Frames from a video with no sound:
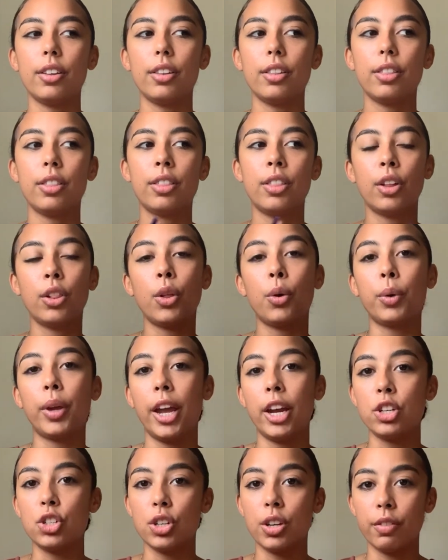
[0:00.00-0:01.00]
the
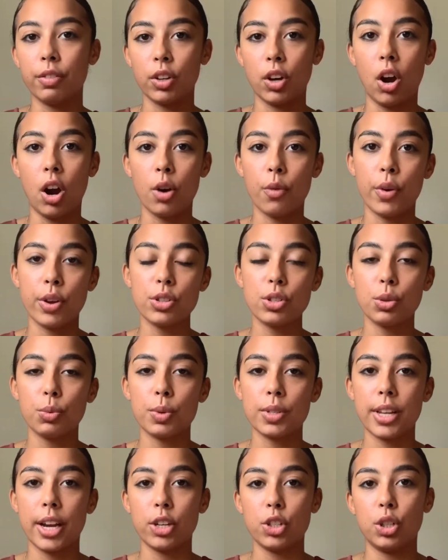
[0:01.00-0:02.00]
location of the car rental
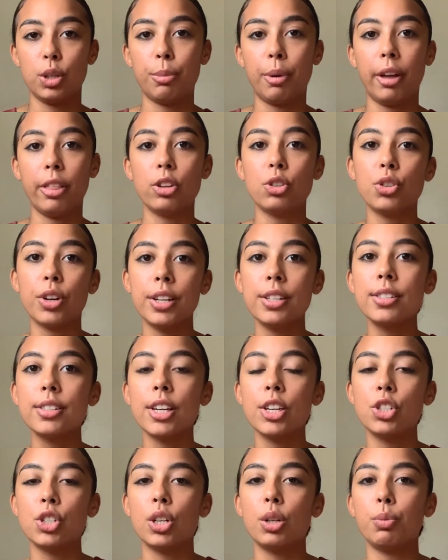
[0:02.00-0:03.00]
was actually by the train
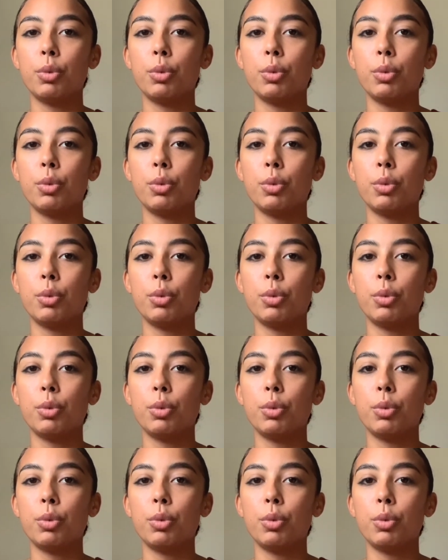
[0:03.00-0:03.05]
station,